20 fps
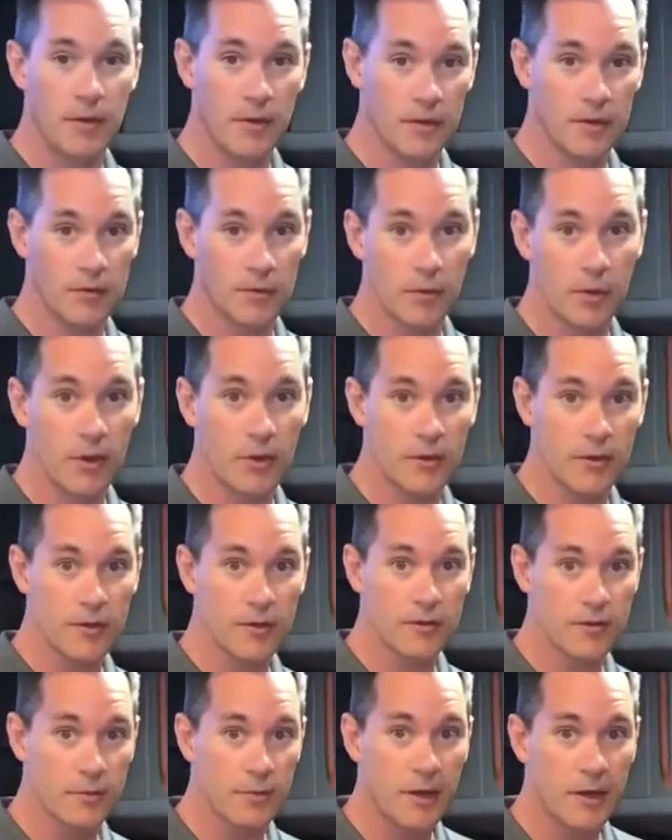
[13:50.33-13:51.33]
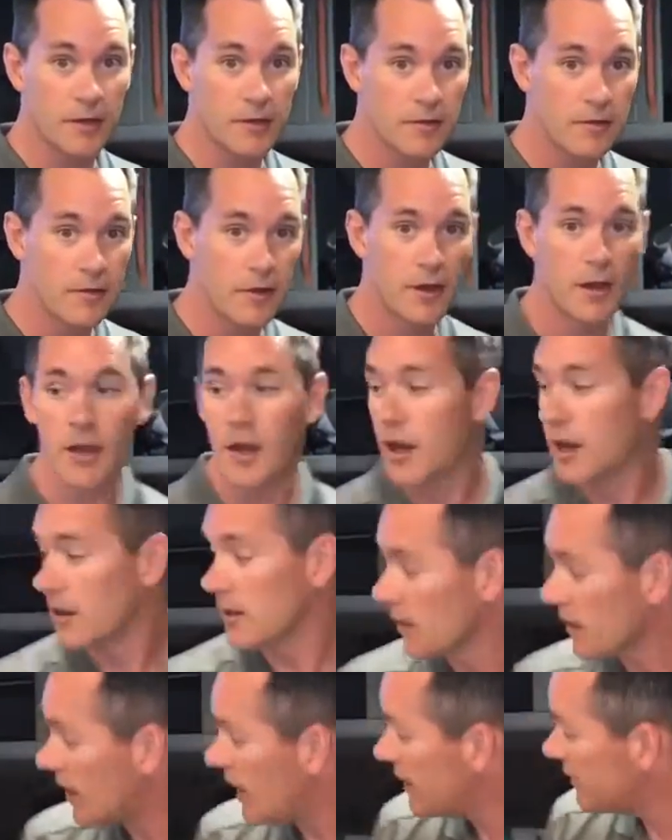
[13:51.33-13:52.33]
as well in this space.
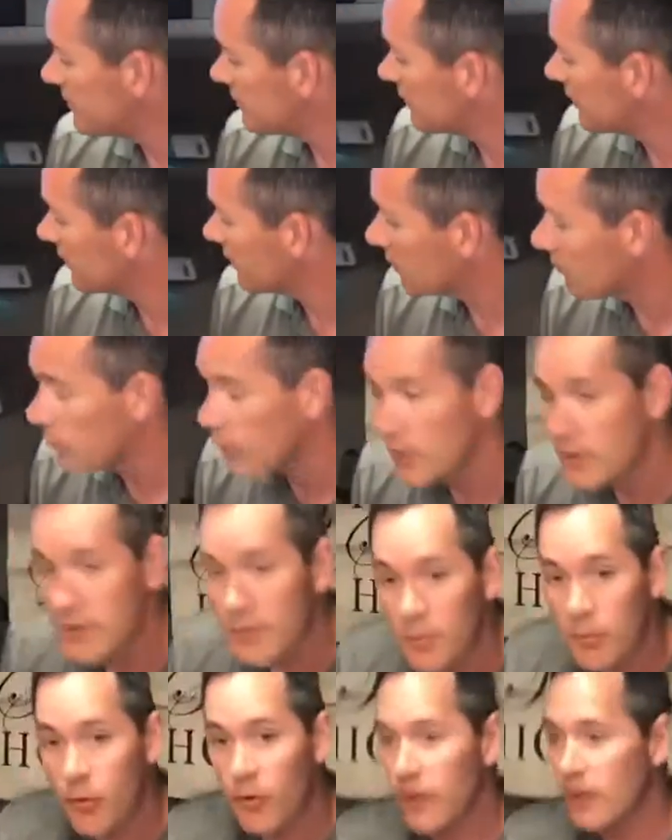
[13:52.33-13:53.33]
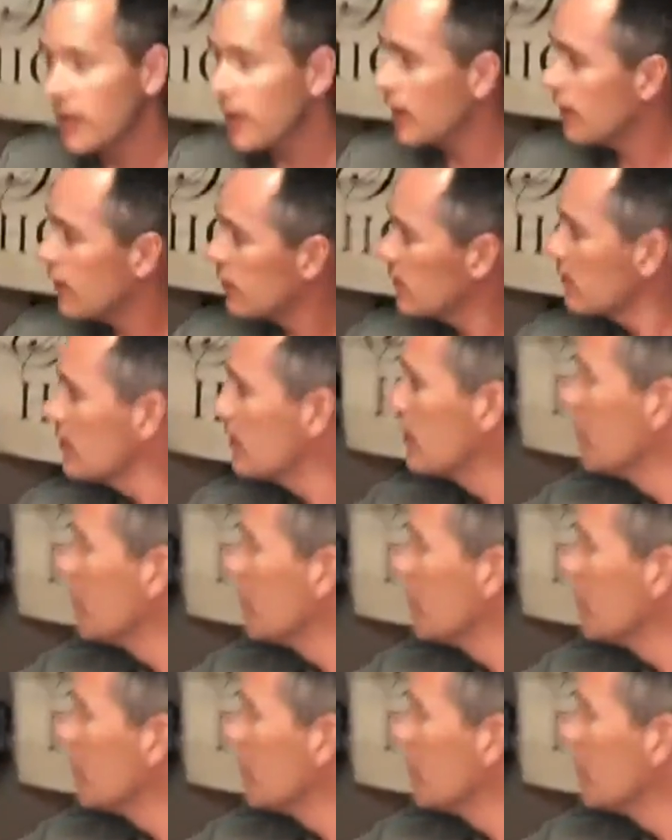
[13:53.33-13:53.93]
And the last thing I wanted to point out